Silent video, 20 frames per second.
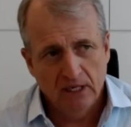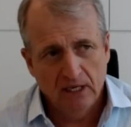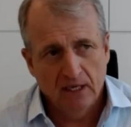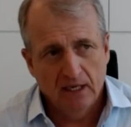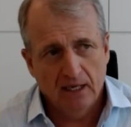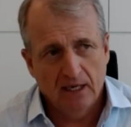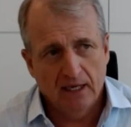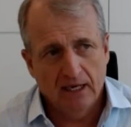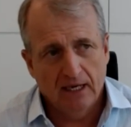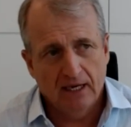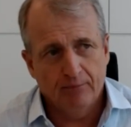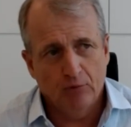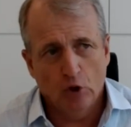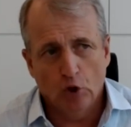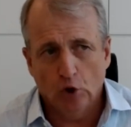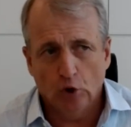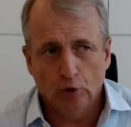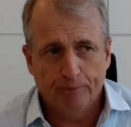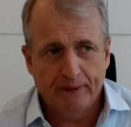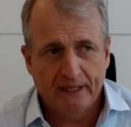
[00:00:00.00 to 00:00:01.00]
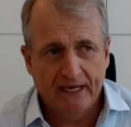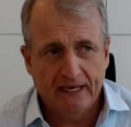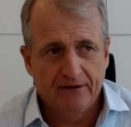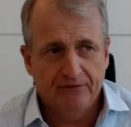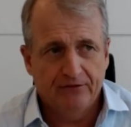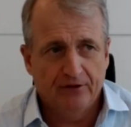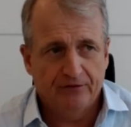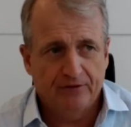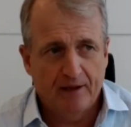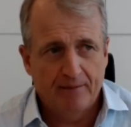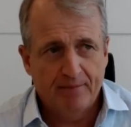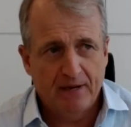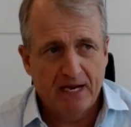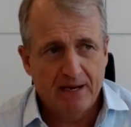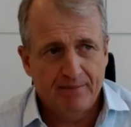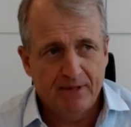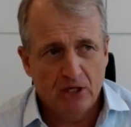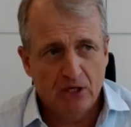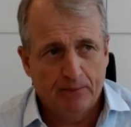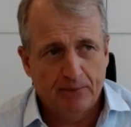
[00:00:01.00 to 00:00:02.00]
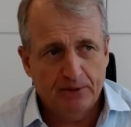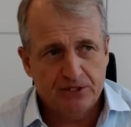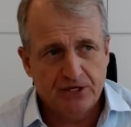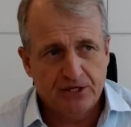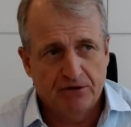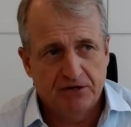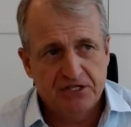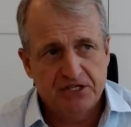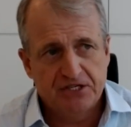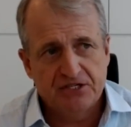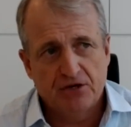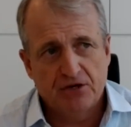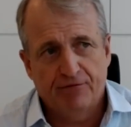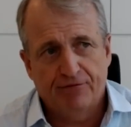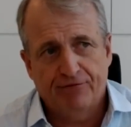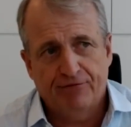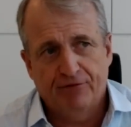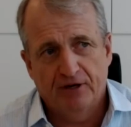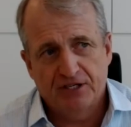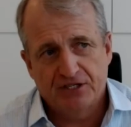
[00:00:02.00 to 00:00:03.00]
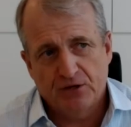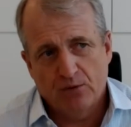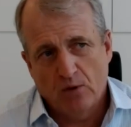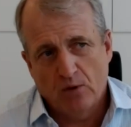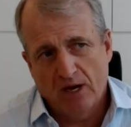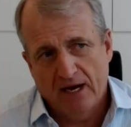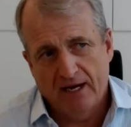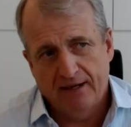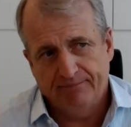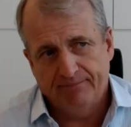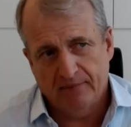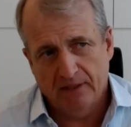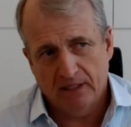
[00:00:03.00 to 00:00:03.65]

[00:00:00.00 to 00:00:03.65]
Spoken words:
albeit that there may be opportunities on free to air,